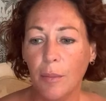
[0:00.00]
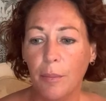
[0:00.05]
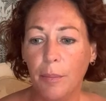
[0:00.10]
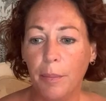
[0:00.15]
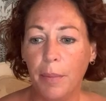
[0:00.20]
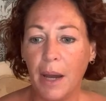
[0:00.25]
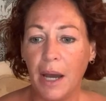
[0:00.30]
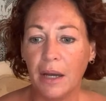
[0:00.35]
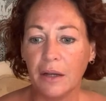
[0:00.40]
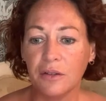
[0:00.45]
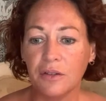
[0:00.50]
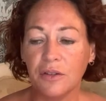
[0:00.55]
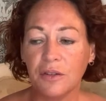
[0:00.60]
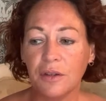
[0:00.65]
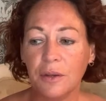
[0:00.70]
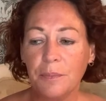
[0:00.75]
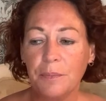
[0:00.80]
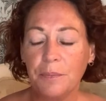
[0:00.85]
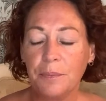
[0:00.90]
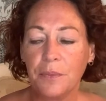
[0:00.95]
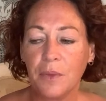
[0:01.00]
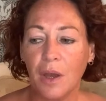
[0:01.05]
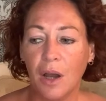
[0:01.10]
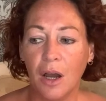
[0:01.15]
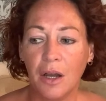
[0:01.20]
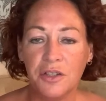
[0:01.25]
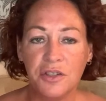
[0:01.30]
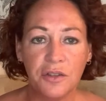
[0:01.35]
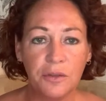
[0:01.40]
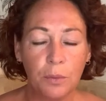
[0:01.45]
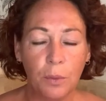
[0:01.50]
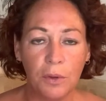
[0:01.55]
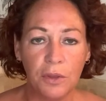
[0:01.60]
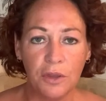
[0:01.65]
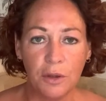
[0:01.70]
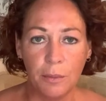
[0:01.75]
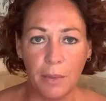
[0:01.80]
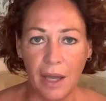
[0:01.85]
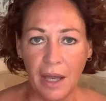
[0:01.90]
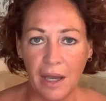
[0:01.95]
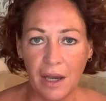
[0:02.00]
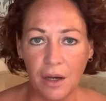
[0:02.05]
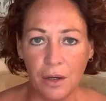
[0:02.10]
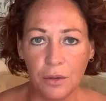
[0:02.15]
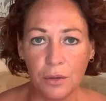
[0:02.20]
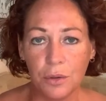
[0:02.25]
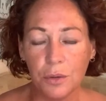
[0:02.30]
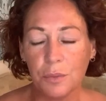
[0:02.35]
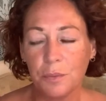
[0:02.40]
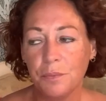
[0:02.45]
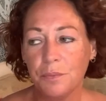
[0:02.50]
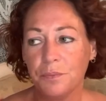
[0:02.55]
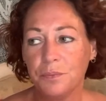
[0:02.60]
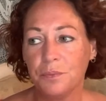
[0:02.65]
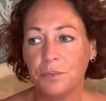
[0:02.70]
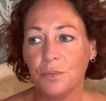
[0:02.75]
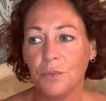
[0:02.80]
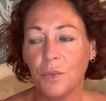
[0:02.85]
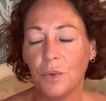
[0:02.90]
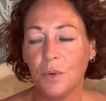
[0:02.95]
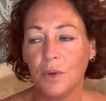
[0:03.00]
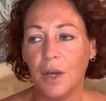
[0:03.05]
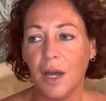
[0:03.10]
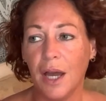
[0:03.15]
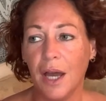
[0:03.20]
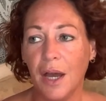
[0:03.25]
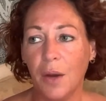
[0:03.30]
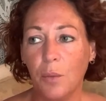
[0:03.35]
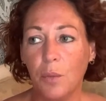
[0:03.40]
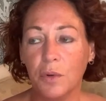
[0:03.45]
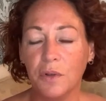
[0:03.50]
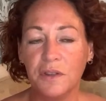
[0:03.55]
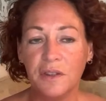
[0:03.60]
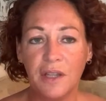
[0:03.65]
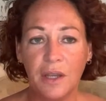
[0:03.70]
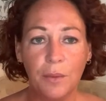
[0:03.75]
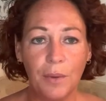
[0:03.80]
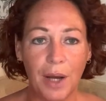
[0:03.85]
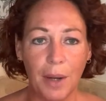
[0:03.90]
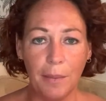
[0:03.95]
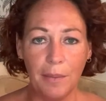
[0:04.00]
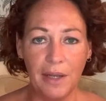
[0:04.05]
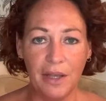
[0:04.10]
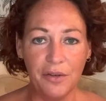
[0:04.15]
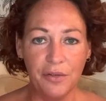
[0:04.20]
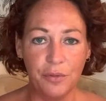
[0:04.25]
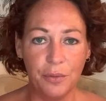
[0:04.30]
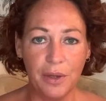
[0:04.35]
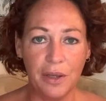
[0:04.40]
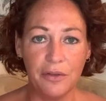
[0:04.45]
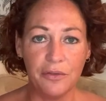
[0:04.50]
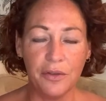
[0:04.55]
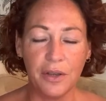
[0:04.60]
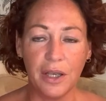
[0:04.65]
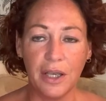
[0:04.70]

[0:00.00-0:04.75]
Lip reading: but I just want them out and we'll see what I'm left with.